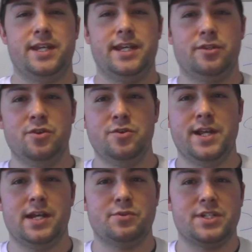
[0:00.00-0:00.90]
a crew
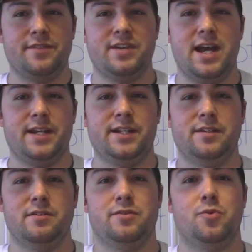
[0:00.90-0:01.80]
neck, which I've got
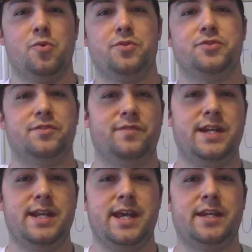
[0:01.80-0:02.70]
here, or there's a
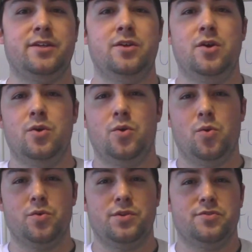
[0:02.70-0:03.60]
V-neck,
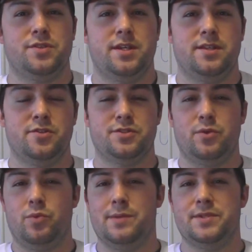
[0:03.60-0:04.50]
or there's a
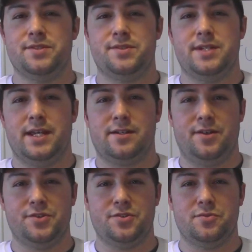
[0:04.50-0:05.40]
women's neck
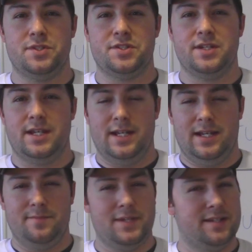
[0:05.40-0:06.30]
also, which
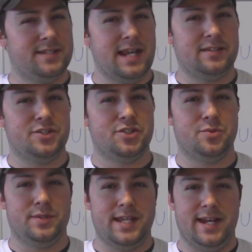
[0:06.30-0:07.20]
I'm not exactly sure
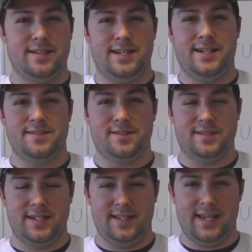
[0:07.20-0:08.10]
what that is. I didn't
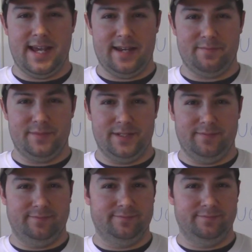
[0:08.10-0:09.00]
see that, but
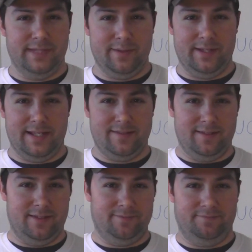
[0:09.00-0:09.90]
maybe that's
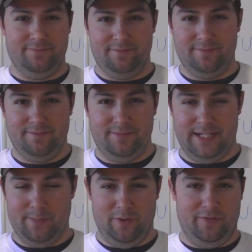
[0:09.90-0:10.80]
a
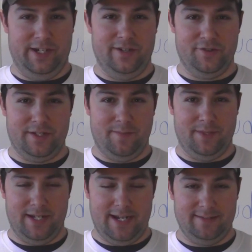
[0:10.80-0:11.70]
deeper V or
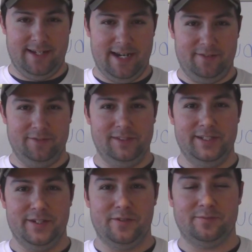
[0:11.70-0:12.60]
something. I don't really
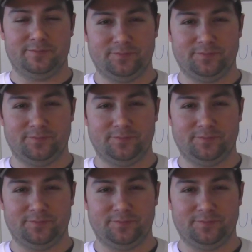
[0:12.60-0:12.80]
know.